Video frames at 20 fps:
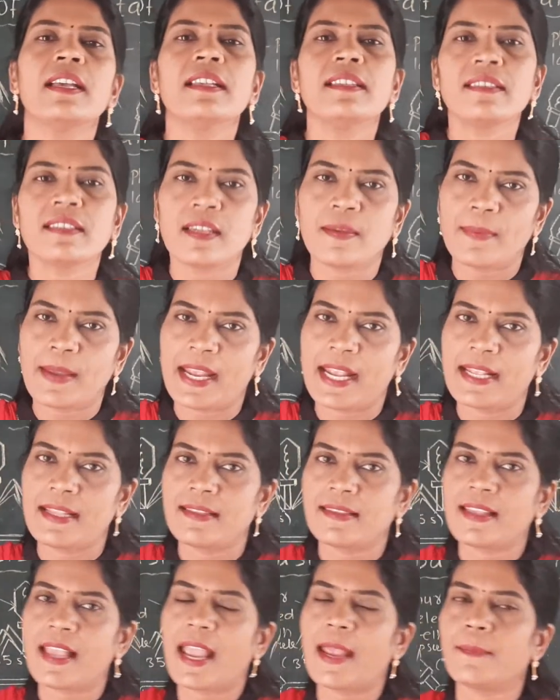some
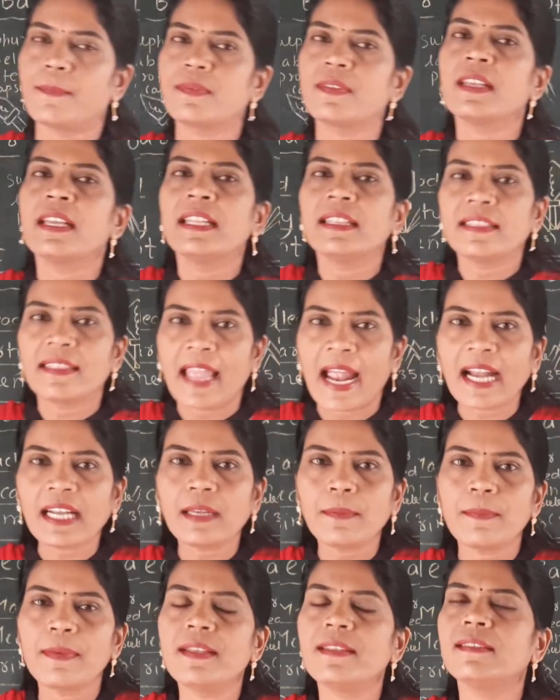enzymes. That
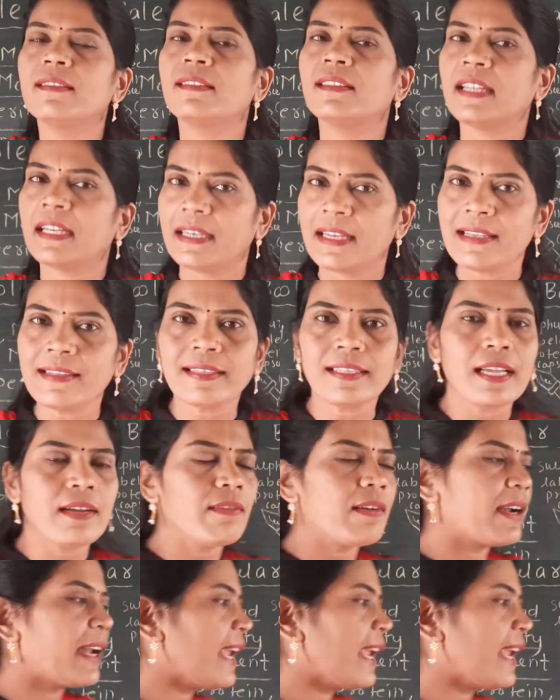means they discovered